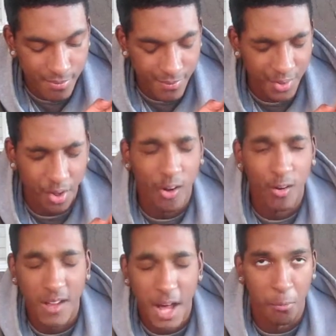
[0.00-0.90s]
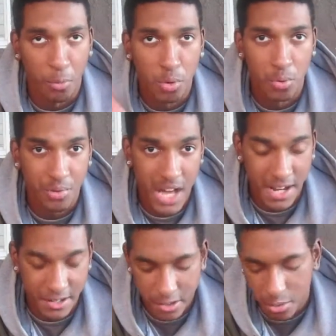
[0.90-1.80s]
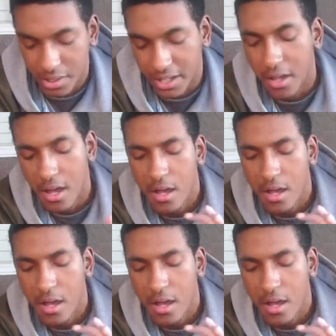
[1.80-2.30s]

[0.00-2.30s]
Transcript: there's a whole lot of rules you got to deal with.